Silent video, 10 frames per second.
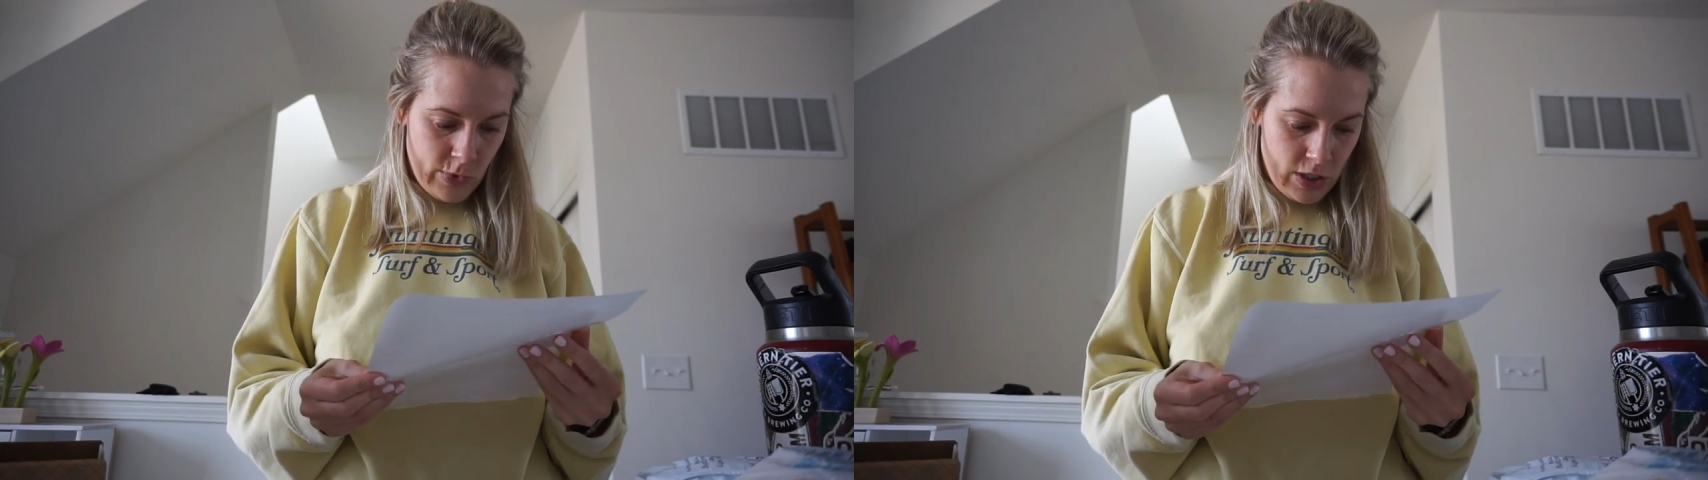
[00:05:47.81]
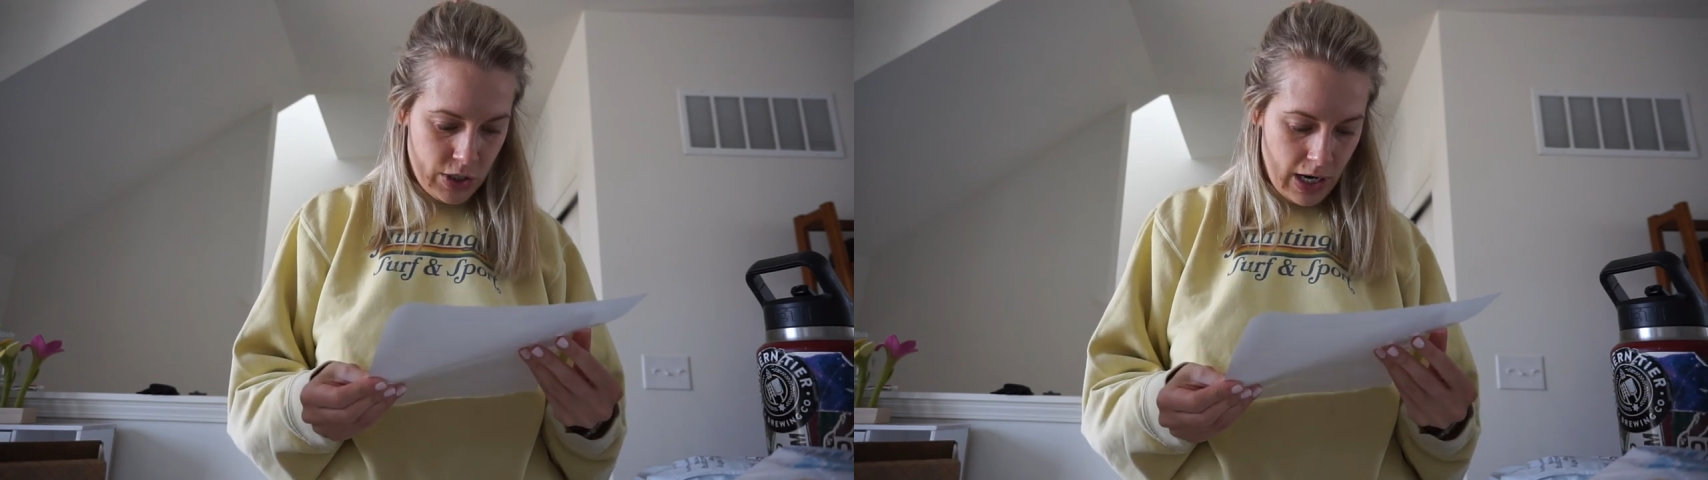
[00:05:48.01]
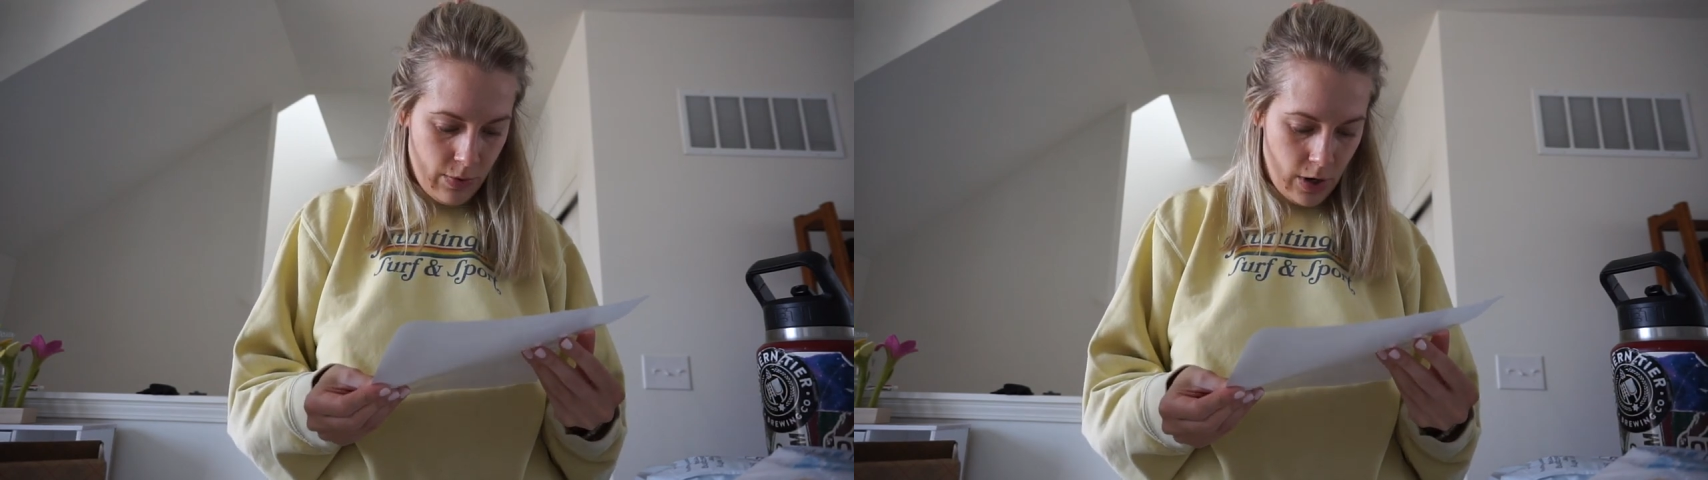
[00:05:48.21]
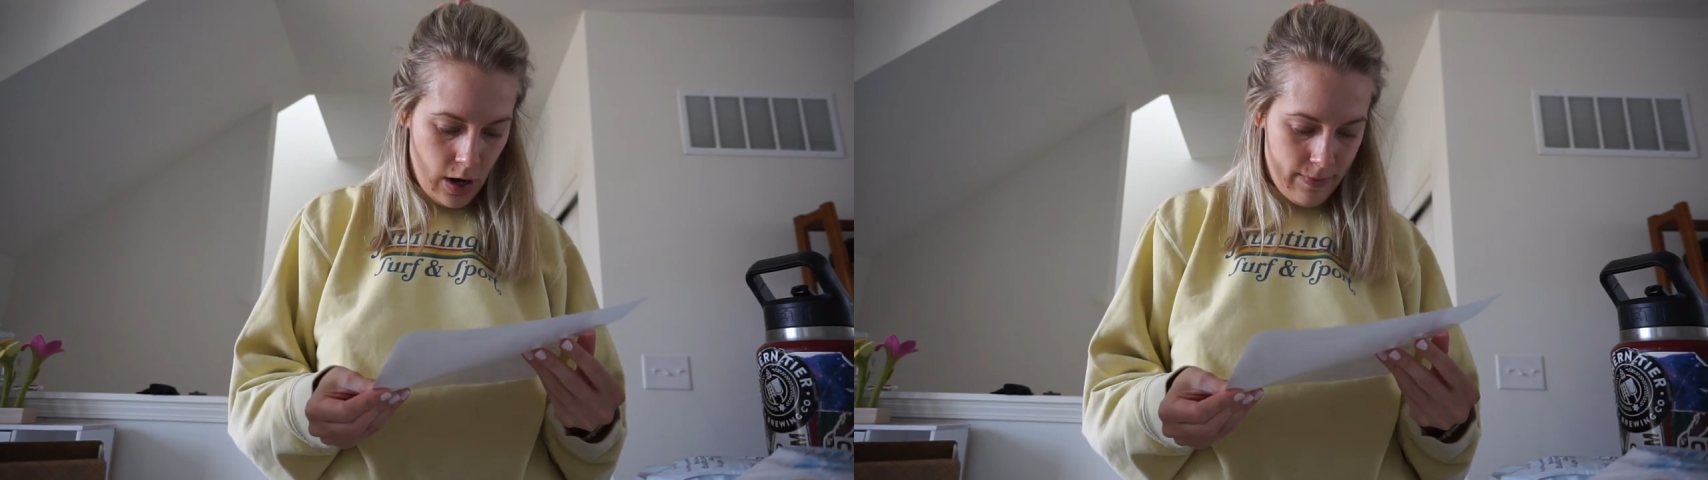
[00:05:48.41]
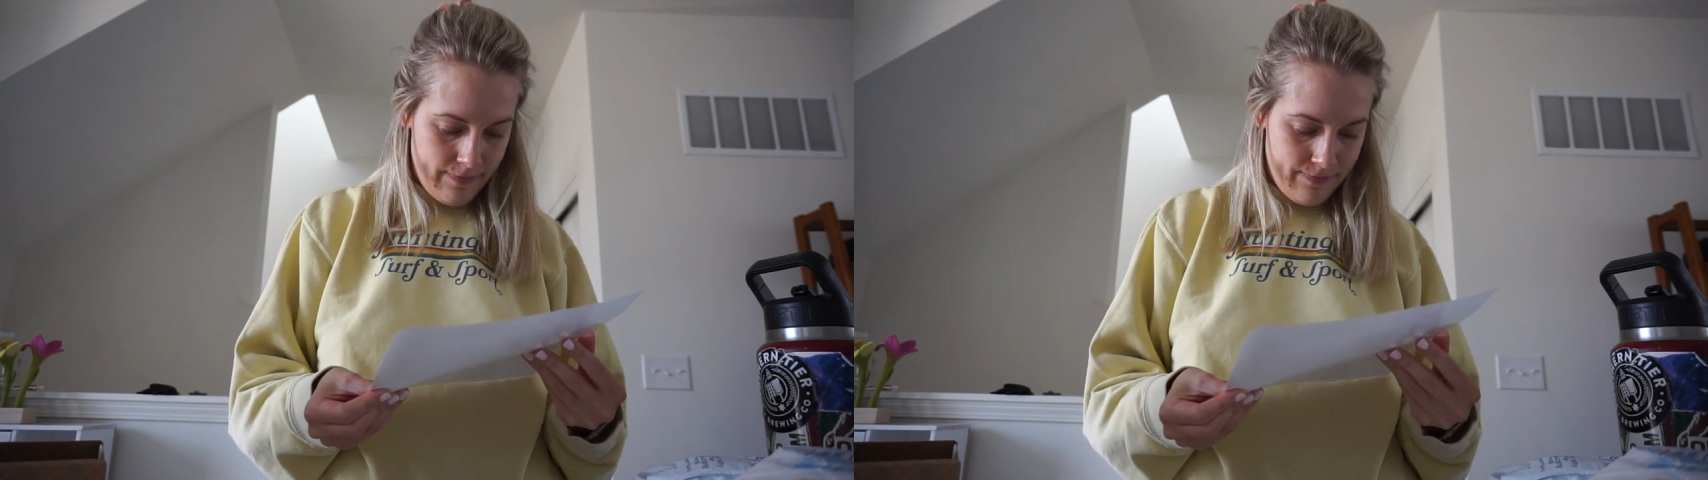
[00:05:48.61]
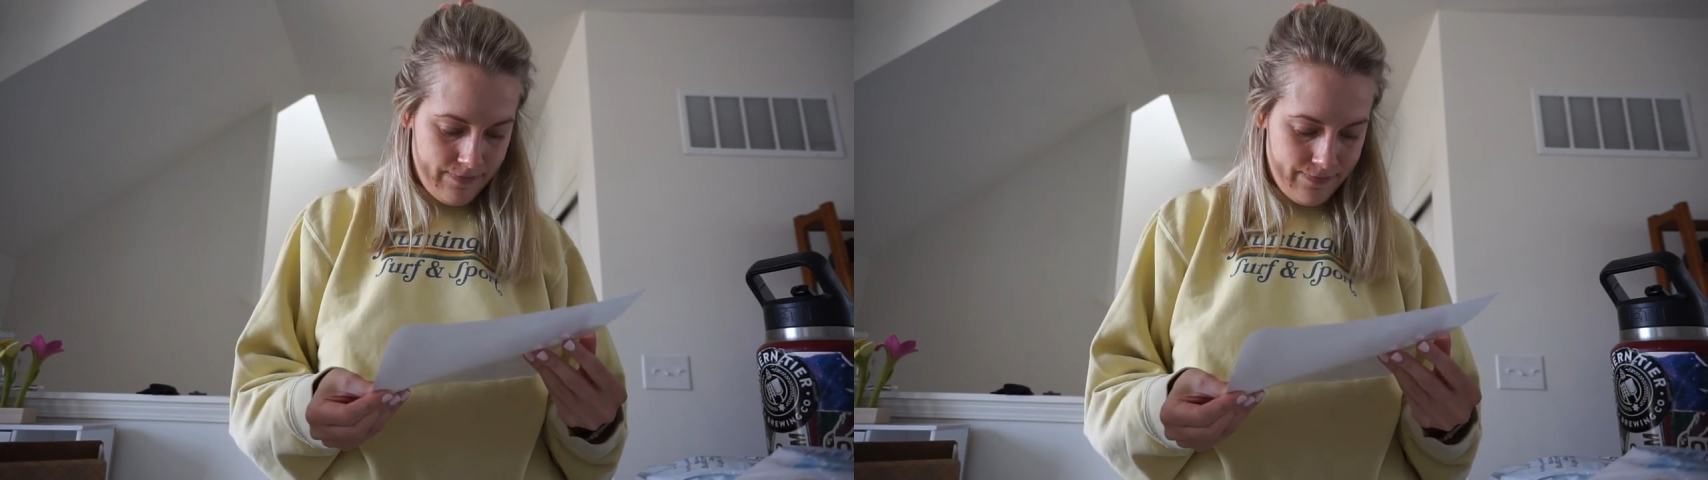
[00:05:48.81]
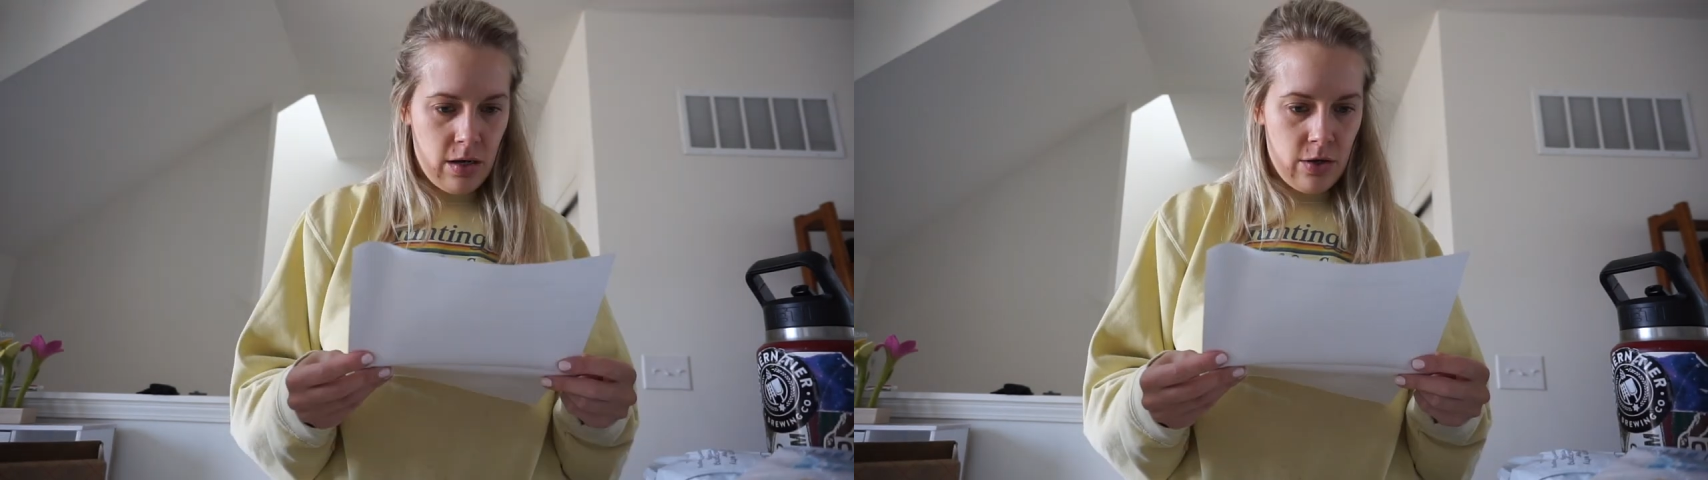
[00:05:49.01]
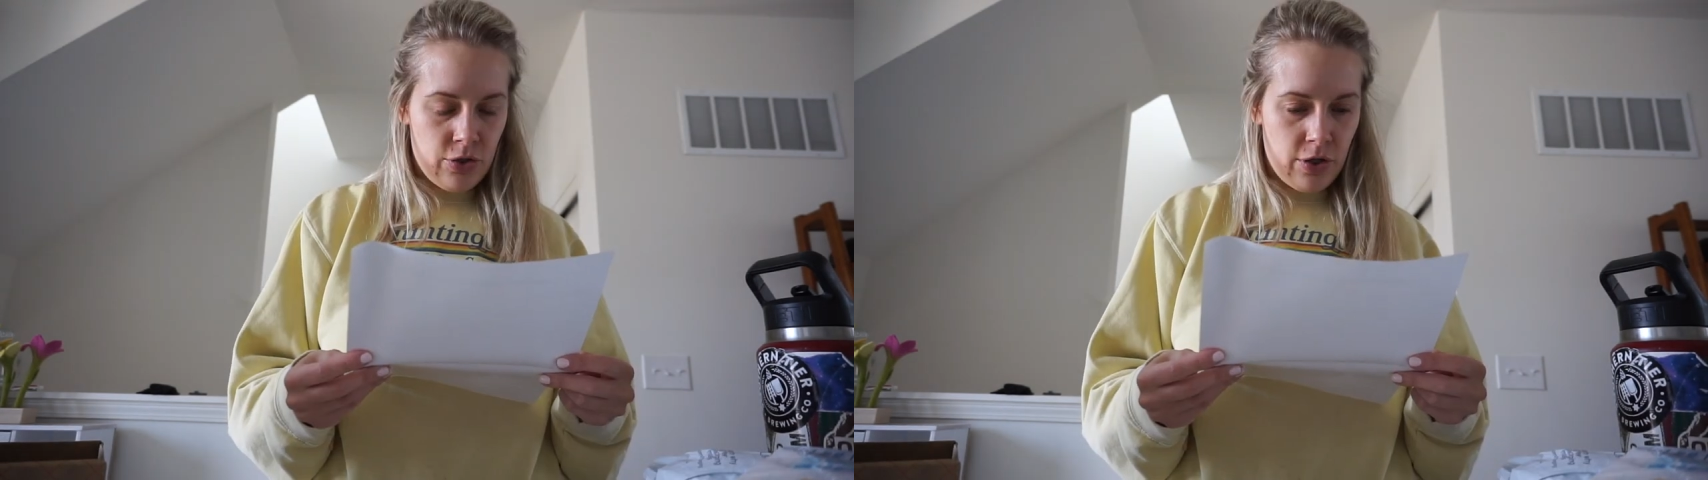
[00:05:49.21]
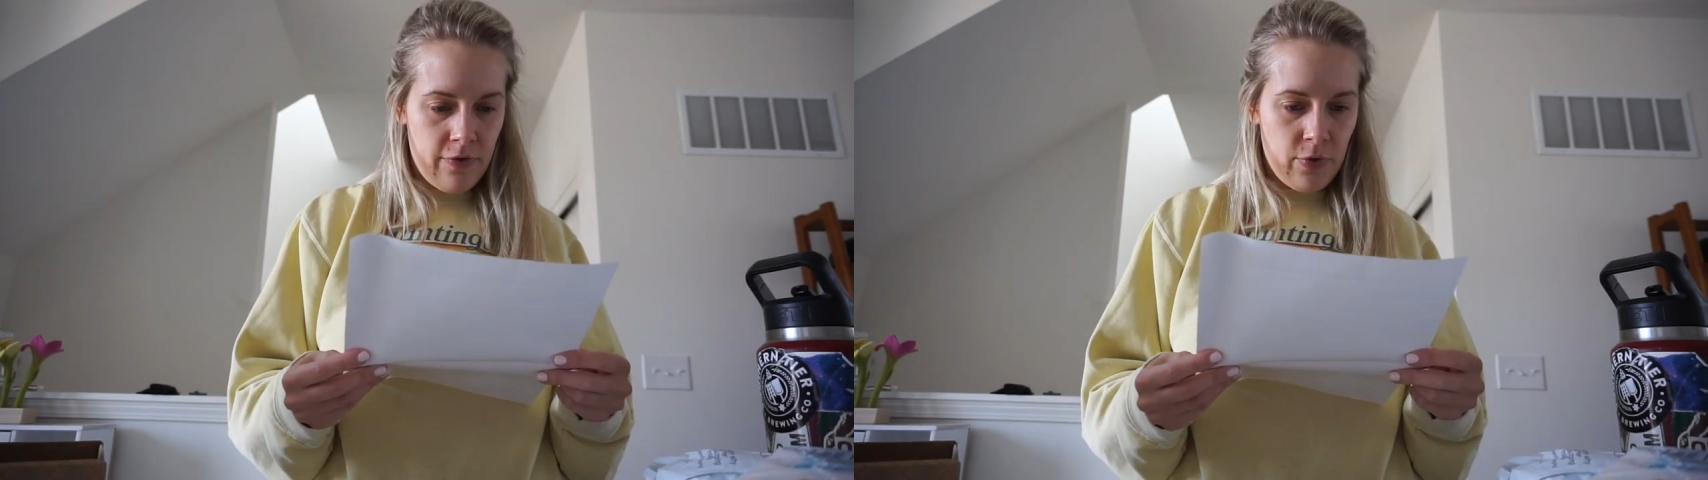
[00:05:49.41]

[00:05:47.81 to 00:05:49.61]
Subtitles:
shower arm. Turn off